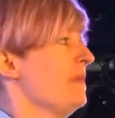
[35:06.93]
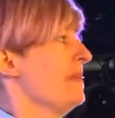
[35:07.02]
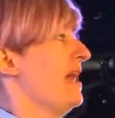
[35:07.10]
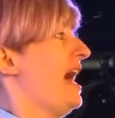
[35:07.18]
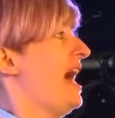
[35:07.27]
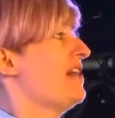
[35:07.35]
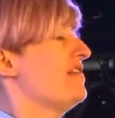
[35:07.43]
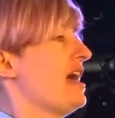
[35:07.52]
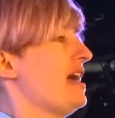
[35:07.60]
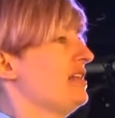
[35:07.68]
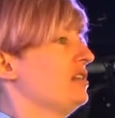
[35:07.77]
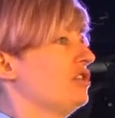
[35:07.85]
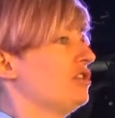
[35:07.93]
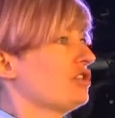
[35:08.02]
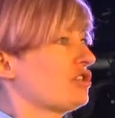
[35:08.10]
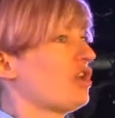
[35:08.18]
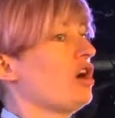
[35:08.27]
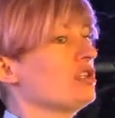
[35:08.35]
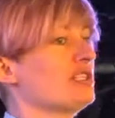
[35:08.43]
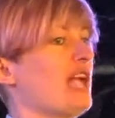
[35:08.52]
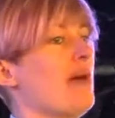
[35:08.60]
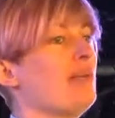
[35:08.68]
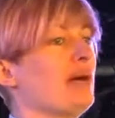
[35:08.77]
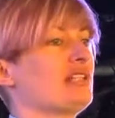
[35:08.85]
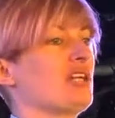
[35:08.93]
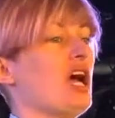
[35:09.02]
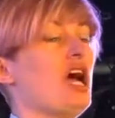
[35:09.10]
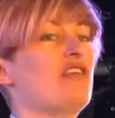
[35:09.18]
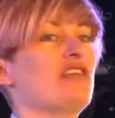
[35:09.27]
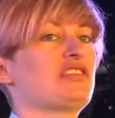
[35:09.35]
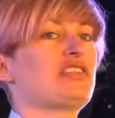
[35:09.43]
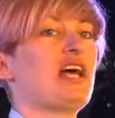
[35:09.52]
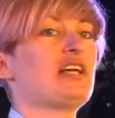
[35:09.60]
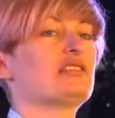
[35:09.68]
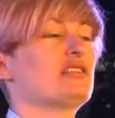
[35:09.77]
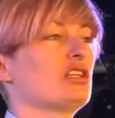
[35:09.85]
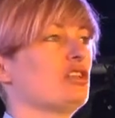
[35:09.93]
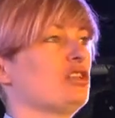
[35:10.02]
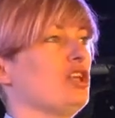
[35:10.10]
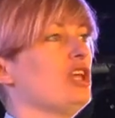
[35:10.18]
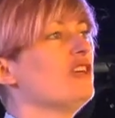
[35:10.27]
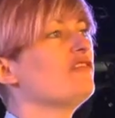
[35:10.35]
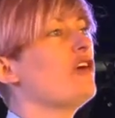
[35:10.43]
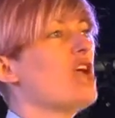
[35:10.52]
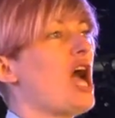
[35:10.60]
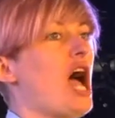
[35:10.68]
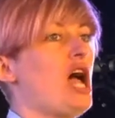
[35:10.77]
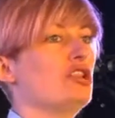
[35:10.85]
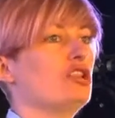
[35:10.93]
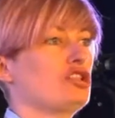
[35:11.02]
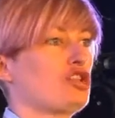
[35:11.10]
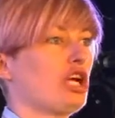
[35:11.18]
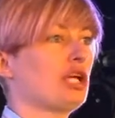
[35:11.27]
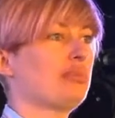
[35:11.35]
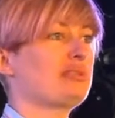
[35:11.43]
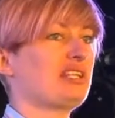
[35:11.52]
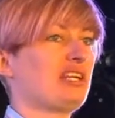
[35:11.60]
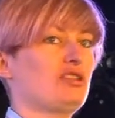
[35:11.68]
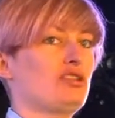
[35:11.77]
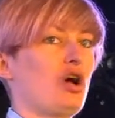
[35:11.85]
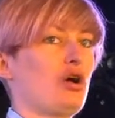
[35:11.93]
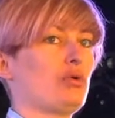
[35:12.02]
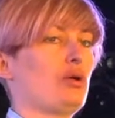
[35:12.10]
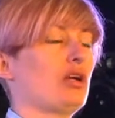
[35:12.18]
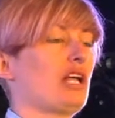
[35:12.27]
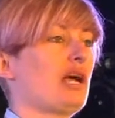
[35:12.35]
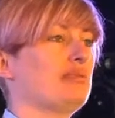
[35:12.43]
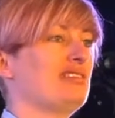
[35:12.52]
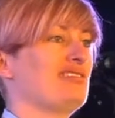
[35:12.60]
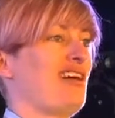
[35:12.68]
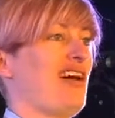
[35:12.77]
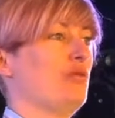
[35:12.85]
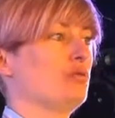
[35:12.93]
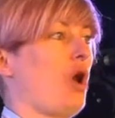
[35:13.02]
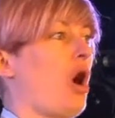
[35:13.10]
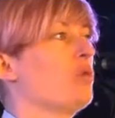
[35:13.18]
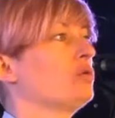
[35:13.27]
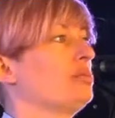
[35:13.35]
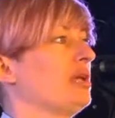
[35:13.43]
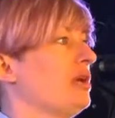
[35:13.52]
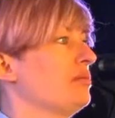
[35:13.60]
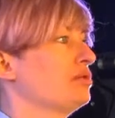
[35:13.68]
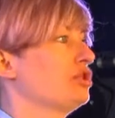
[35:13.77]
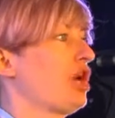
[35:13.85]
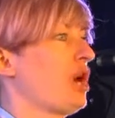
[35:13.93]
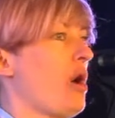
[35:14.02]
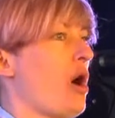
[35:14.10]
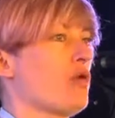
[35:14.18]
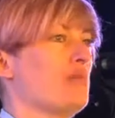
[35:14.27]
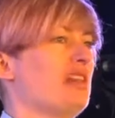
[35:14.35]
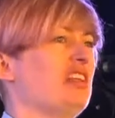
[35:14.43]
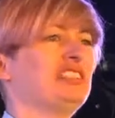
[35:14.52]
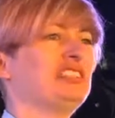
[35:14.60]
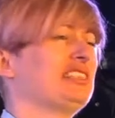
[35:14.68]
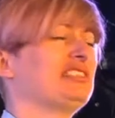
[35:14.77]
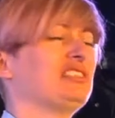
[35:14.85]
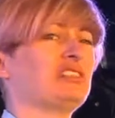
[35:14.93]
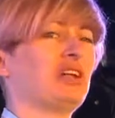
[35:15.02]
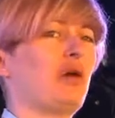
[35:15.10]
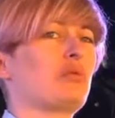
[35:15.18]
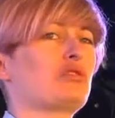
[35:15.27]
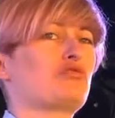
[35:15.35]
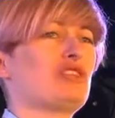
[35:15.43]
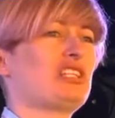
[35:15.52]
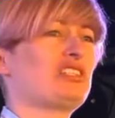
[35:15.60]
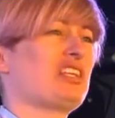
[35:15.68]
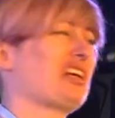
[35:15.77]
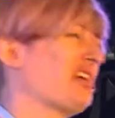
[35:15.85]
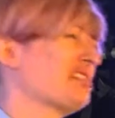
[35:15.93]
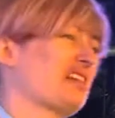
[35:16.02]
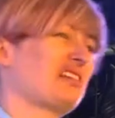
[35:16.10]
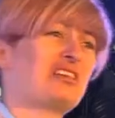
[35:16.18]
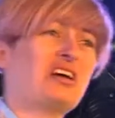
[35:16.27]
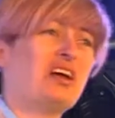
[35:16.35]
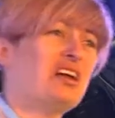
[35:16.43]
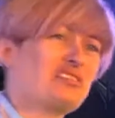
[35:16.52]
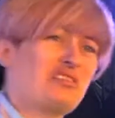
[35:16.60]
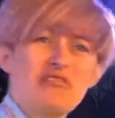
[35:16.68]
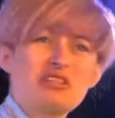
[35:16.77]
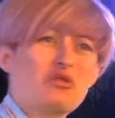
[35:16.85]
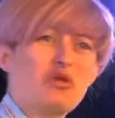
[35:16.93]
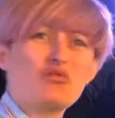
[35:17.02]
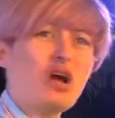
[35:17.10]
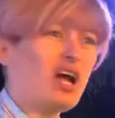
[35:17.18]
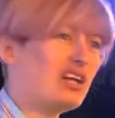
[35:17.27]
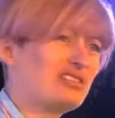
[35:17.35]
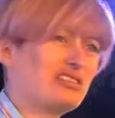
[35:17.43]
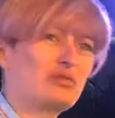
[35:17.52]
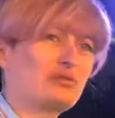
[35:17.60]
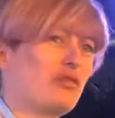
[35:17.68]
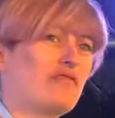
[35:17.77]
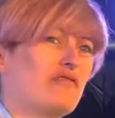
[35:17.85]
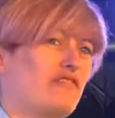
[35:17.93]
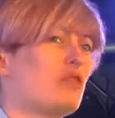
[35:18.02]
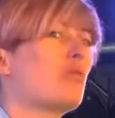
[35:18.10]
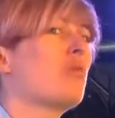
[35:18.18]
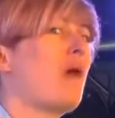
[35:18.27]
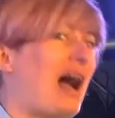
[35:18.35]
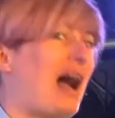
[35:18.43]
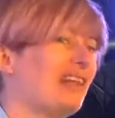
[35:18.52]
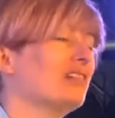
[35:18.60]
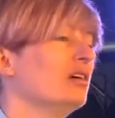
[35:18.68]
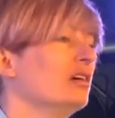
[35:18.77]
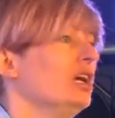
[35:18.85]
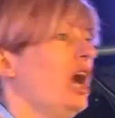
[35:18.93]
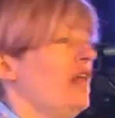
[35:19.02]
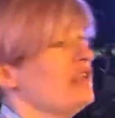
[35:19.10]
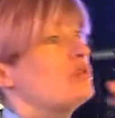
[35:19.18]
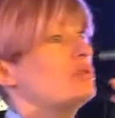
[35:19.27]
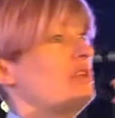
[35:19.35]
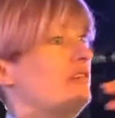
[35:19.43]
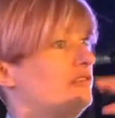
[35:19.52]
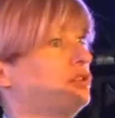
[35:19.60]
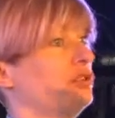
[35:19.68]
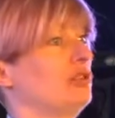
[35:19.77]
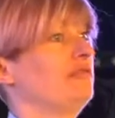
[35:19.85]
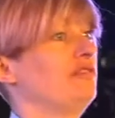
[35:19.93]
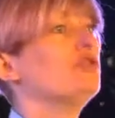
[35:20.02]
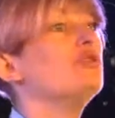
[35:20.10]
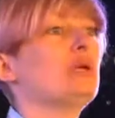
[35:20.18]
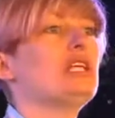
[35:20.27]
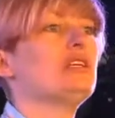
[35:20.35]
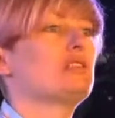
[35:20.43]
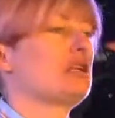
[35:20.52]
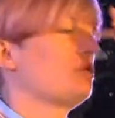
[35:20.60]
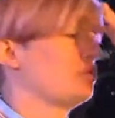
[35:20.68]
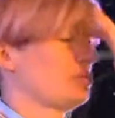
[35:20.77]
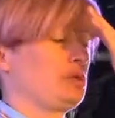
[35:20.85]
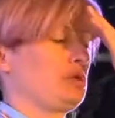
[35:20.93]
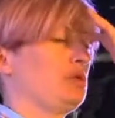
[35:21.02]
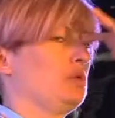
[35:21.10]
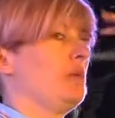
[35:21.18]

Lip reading: and then started to get better, and they said that if I ate this jacket potato and kept it down, I would be able to go home. And then I didn't. I was really sick. I said, something's not right. I still don't feel well. And this was after a good few weeks in hospital.